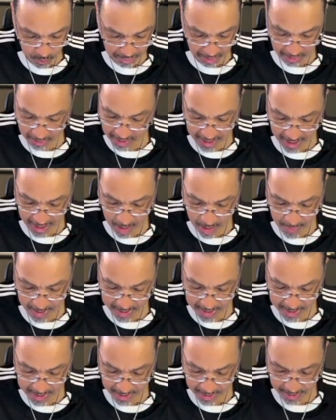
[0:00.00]
Burn their
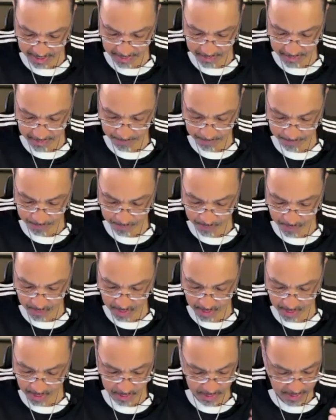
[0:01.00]
images.
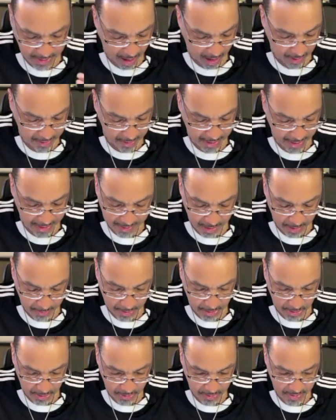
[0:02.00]
Hew down their
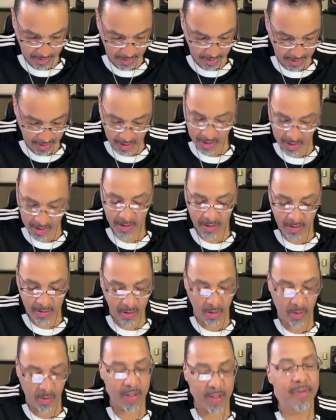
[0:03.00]
symbols.
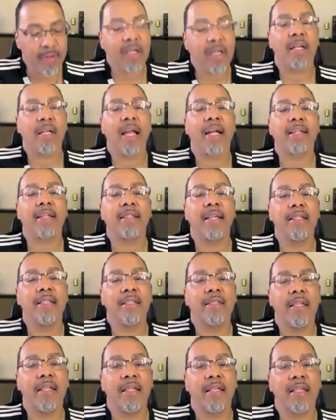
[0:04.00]
Don't even collect
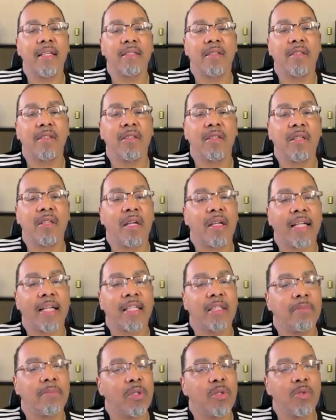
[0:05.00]
anything. It's a good
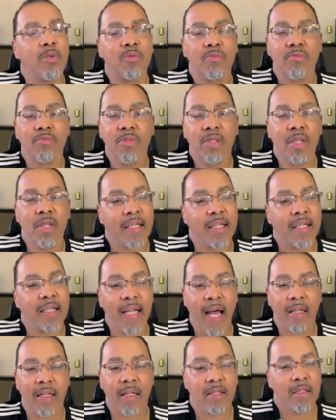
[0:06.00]
collectible. None of
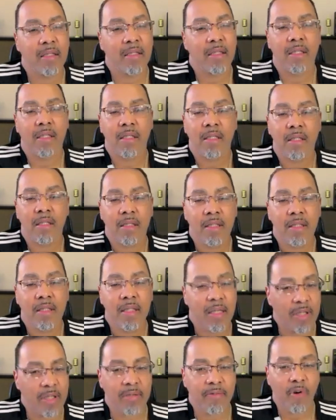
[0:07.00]
that.
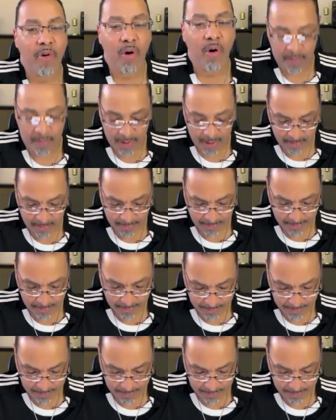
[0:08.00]
Get rid of all of it.